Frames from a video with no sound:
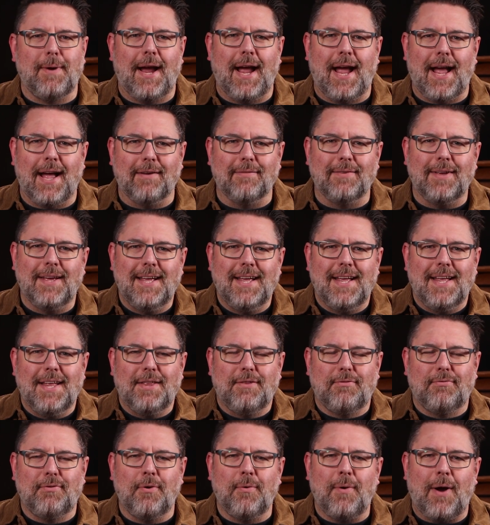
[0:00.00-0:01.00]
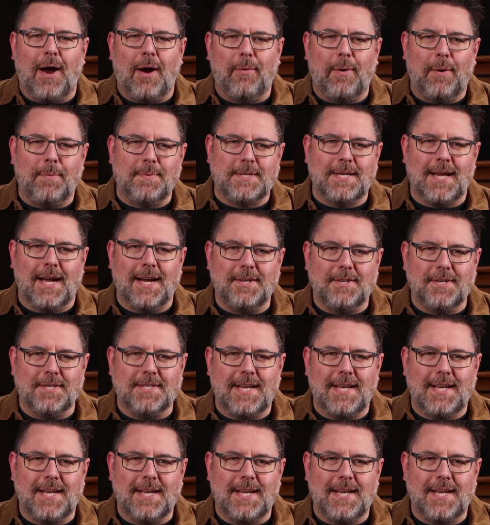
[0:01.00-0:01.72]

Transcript: might have through our website.